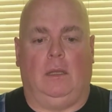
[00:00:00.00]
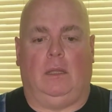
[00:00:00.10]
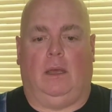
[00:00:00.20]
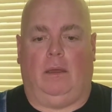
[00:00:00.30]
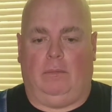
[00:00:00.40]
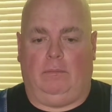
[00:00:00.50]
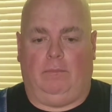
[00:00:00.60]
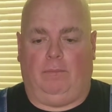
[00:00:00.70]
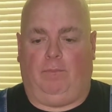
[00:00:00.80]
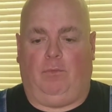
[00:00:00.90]
The
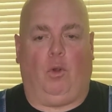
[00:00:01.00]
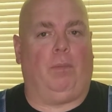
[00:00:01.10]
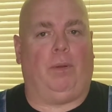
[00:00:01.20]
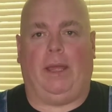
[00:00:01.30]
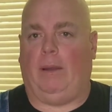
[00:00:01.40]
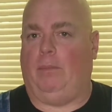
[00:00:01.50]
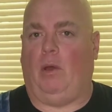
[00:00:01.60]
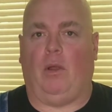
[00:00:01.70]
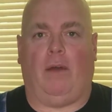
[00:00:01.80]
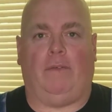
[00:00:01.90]
floor plate had
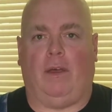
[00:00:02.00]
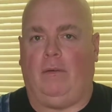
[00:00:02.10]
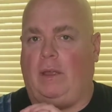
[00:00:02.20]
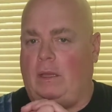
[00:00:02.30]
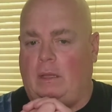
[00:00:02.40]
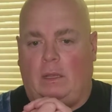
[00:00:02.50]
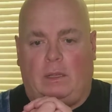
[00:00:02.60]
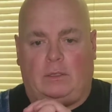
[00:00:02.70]
blown off of it.